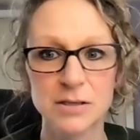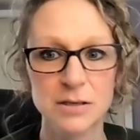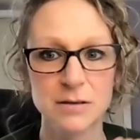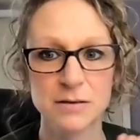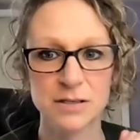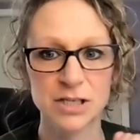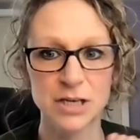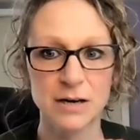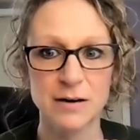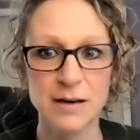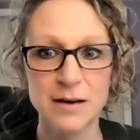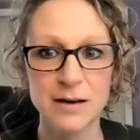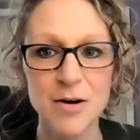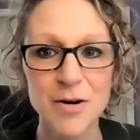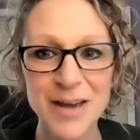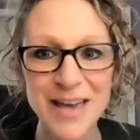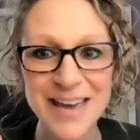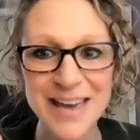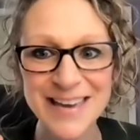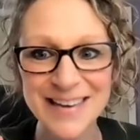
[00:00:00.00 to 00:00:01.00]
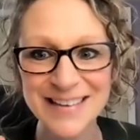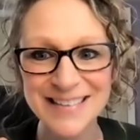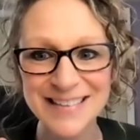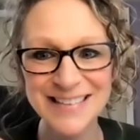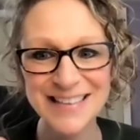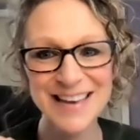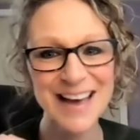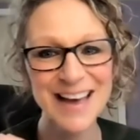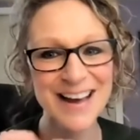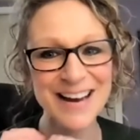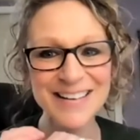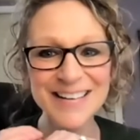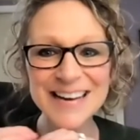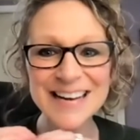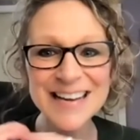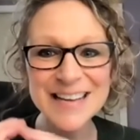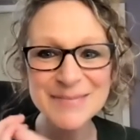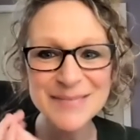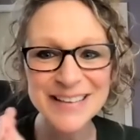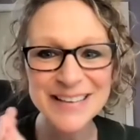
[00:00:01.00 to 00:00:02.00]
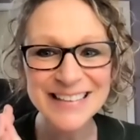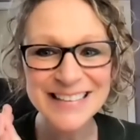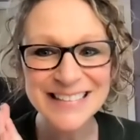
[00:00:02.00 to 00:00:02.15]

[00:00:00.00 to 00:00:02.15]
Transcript: sharing. Okay. All right, Amy.